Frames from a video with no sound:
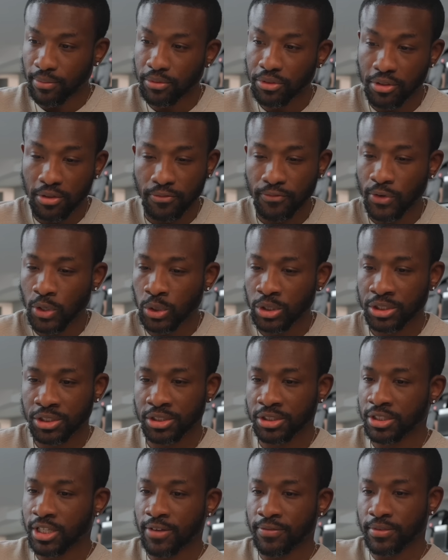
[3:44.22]
and getting
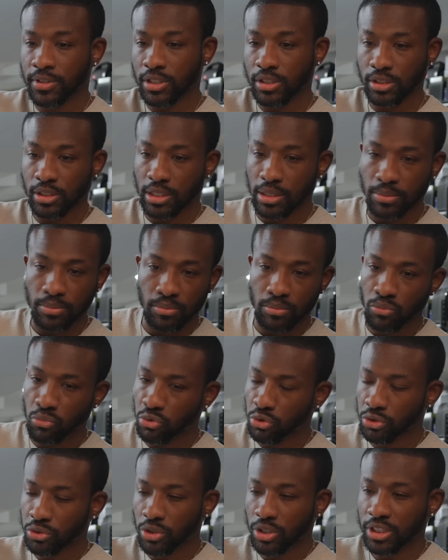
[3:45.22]
everything else done.
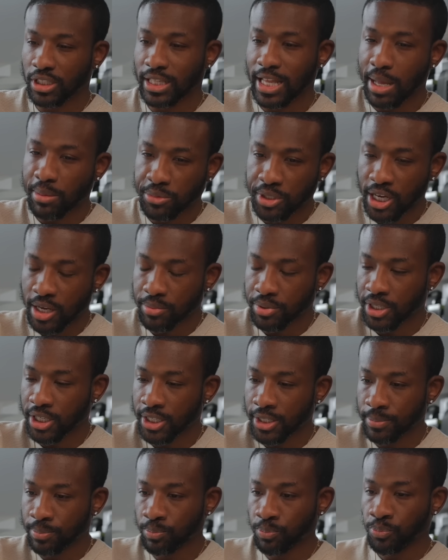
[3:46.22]
After wrapping up the
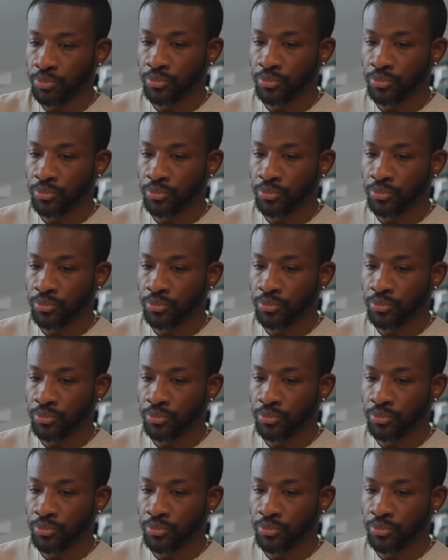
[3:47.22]
shoot, I